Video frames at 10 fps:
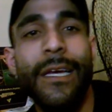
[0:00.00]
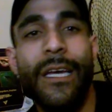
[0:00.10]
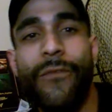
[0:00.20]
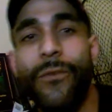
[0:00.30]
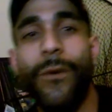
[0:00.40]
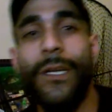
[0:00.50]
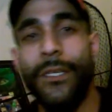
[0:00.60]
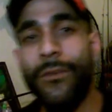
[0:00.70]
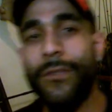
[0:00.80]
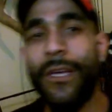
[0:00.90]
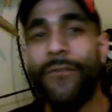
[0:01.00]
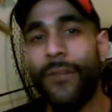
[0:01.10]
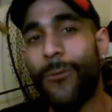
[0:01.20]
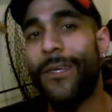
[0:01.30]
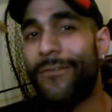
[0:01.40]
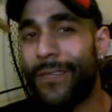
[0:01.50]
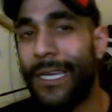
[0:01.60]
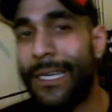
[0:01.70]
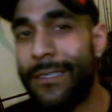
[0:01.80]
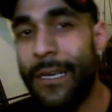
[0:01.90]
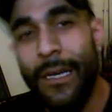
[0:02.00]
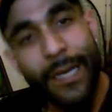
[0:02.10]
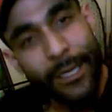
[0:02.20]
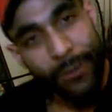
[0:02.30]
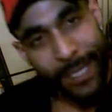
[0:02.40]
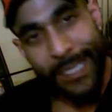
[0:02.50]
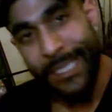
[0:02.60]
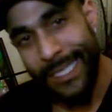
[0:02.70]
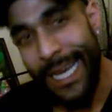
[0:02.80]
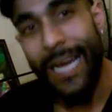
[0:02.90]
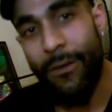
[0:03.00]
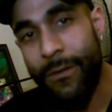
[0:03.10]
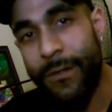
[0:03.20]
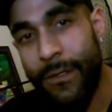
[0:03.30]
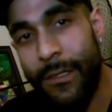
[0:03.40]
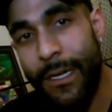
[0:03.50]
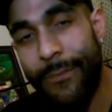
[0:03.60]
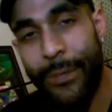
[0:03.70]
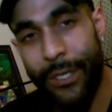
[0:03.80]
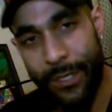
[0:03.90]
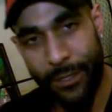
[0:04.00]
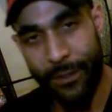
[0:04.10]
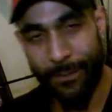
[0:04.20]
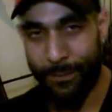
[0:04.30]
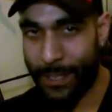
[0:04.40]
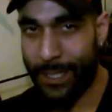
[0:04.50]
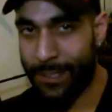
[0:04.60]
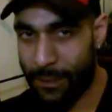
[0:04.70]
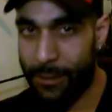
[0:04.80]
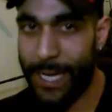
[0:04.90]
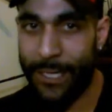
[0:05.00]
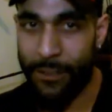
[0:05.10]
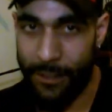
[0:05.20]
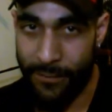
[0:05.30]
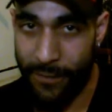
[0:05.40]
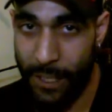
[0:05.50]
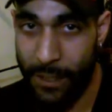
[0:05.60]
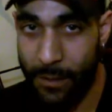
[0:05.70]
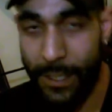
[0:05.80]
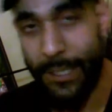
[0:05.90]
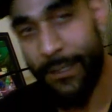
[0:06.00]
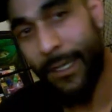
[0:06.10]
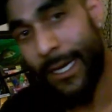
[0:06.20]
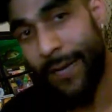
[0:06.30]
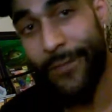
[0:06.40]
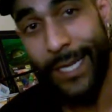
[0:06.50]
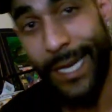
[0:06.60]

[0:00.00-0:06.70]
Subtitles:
If you want to use that floating flies, it'll get you down, but because it'll naturally float, it's going to have that